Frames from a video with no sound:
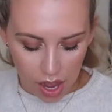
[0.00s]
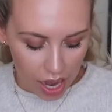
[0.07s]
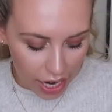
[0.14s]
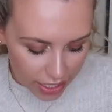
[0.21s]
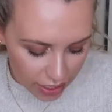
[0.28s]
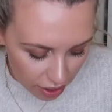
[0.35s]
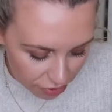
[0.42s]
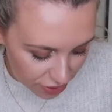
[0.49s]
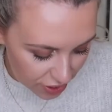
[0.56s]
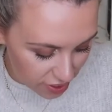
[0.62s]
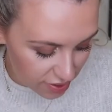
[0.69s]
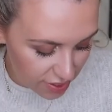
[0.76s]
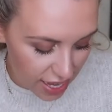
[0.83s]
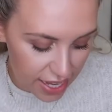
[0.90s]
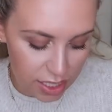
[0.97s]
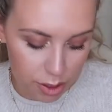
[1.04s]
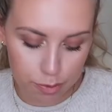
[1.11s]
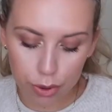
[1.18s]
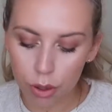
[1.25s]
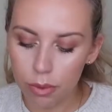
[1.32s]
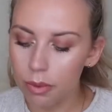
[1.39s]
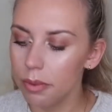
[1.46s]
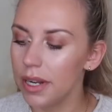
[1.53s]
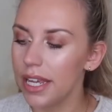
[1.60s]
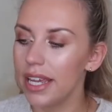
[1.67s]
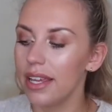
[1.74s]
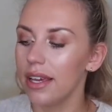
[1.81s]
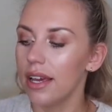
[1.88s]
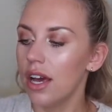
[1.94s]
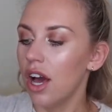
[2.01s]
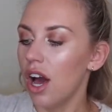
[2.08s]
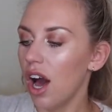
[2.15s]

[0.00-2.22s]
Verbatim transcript: I love this set. It's probably,